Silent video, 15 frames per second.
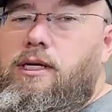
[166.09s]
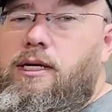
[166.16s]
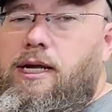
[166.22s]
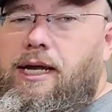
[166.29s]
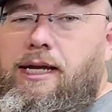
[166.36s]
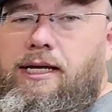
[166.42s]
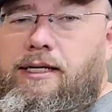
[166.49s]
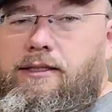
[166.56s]

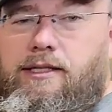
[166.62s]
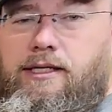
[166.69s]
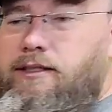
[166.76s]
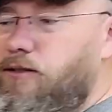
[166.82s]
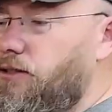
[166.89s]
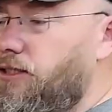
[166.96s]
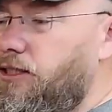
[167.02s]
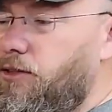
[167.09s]
and then
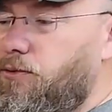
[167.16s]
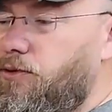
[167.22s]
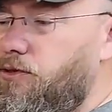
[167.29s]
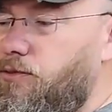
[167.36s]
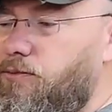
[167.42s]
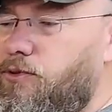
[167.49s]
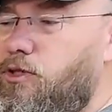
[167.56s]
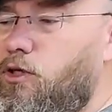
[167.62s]
cleaned it with
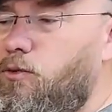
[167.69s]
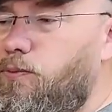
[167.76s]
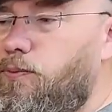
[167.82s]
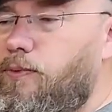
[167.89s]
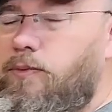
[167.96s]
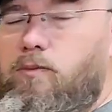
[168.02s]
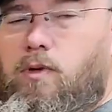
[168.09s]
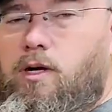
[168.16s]
some soap
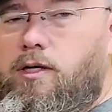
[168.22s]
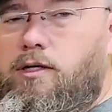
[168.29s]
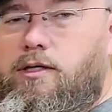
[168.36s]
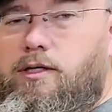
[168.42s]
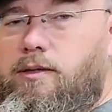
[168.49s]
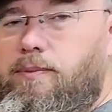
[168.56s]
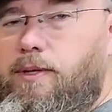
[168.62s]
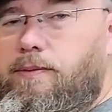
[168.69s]
and water
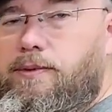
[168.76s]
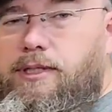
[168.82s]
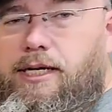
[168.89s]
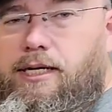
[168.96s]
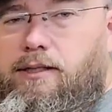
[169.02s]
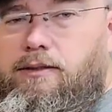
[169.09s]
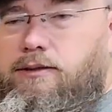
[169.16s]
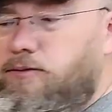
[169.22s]
and a paper
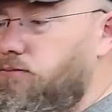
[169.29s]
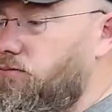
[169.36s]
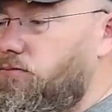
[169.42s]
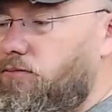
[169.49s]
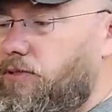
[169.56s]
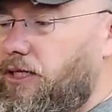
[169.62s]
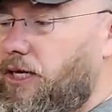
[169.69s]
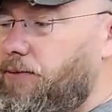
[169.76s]
towel, and
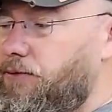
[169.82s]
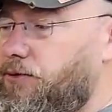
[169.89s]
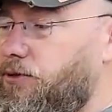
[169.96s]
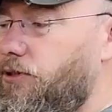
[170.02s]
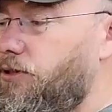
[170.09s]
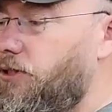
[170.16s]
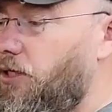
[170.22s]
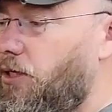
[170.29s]
then I was
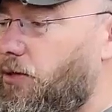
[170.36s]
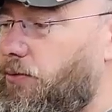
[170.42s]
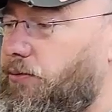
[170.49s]
good to go.